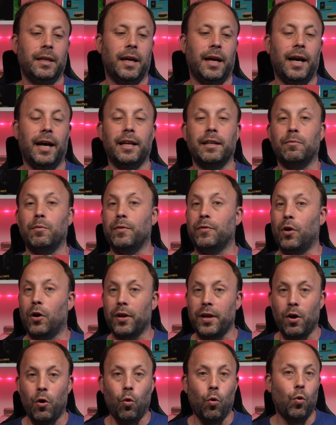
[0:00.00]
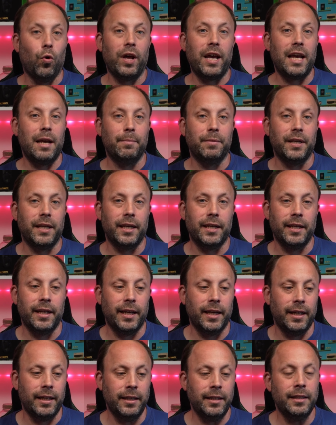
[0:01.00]
and we've got all AMD in
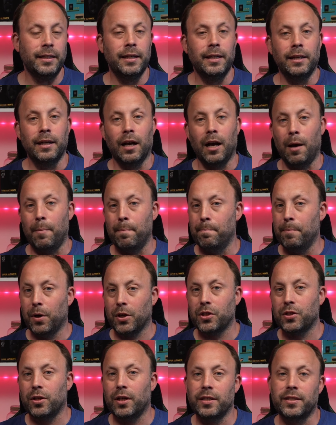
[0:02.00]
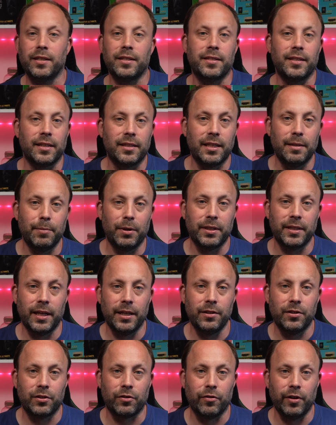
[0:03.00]
here, a much nicer
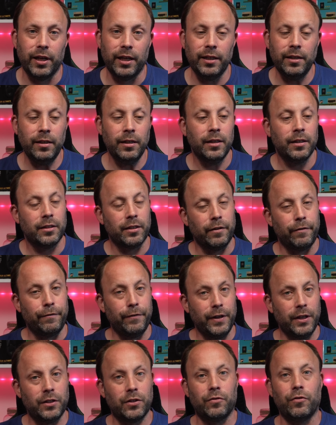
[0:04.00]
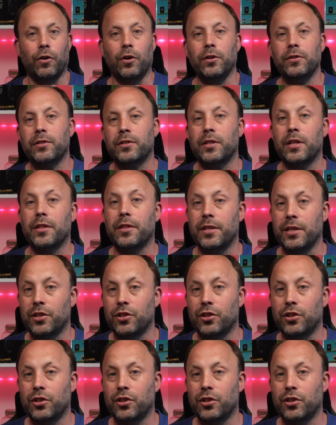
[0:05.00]
16:10 screen, so fingers crossed, this